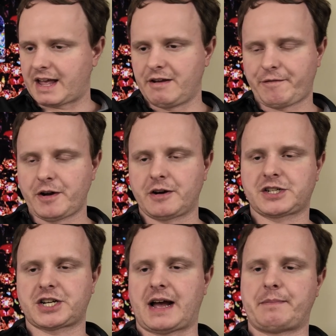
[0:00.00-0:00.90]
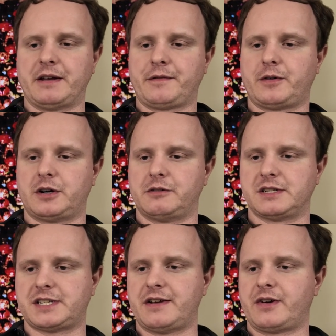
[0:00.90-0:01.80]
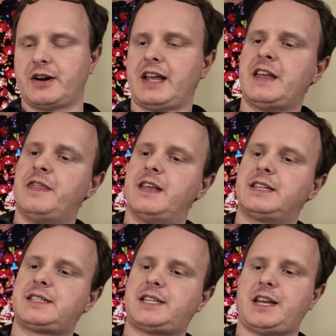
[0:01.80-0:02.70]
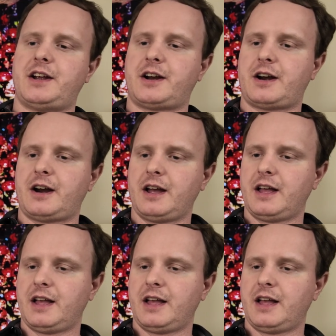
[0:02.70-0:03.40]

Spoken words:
if you're shopping for a receiver in this tier